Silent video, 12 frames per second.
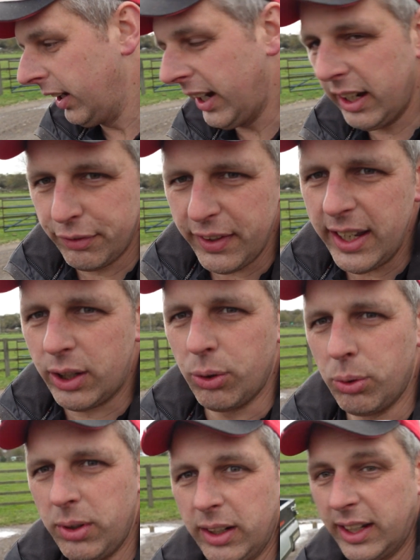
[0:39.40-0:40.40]
in a
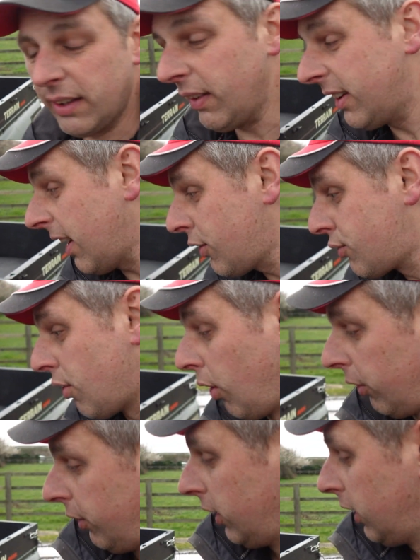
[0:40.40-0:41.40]
vehicle and give it a test
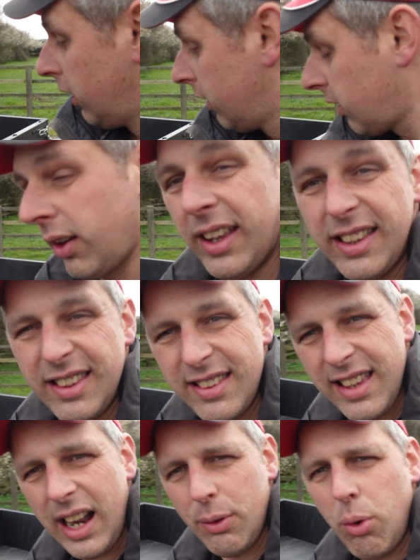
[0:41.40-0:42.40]
drive. So it's
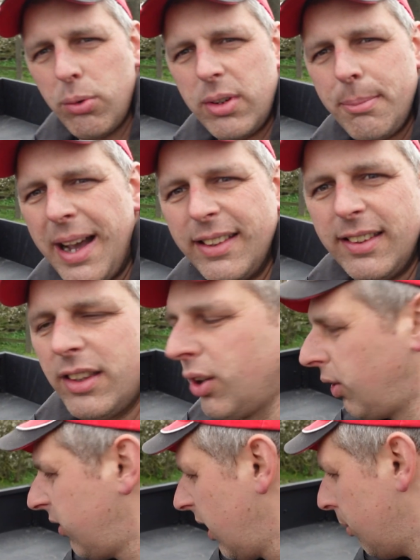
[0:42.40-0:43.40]
exactly what we're about to
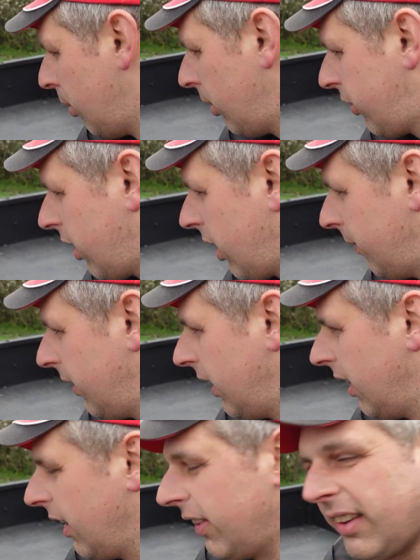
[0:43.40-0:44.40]
do, see what
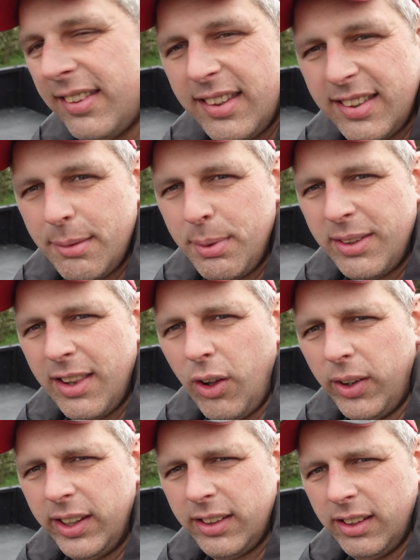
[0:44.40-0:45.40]
this system is
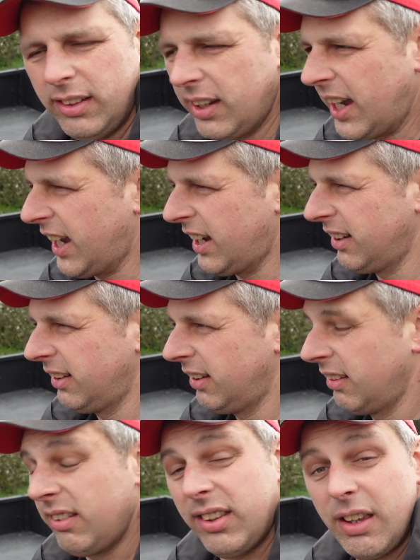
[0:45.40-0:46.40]
like and
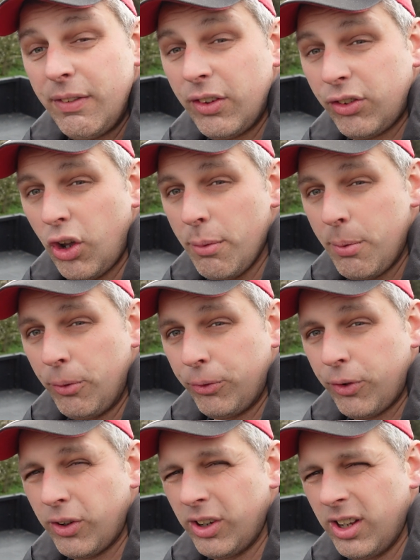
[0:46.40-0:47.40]
see if it's suitable
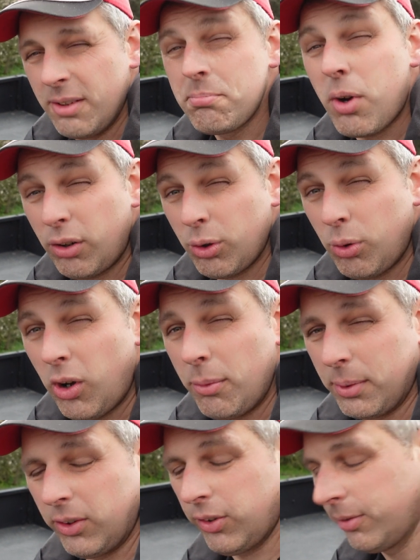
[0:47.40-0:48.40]
for my
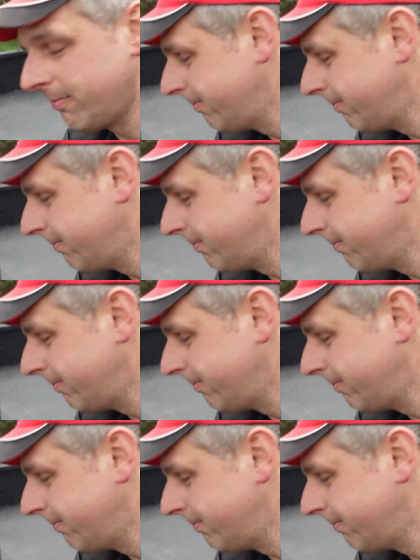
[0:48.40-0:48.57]
requirements.